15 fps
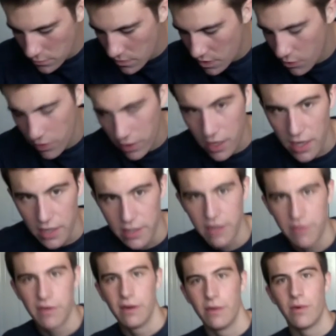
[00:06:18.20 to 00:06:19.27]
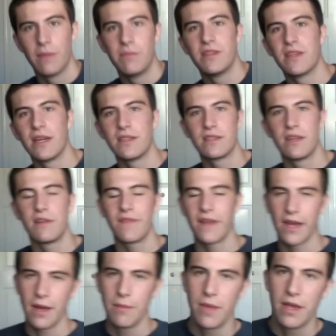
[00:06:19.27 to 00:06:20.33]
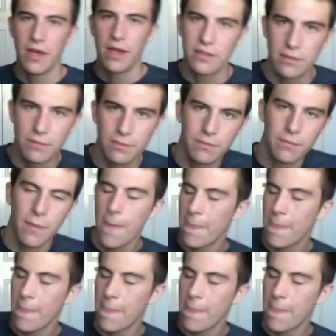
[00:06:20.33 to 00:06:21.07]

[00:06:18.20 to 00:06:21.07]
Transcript: work on different web design stuff. Like I made some